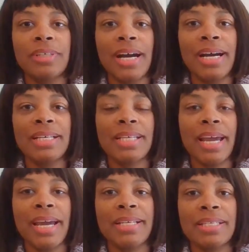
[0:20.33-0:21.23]
guys
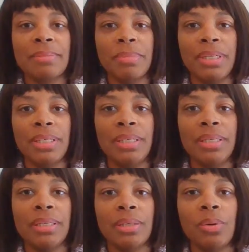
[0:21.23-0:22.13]
asked
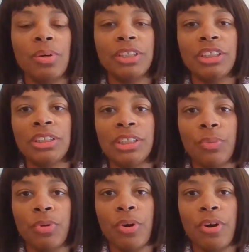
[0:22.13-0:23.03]
me questions in
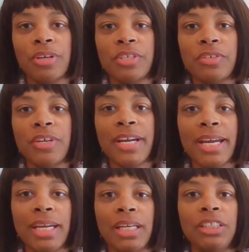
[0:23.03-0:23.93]
regards to their
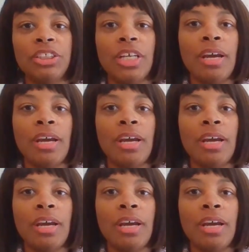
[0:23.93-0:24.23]
age.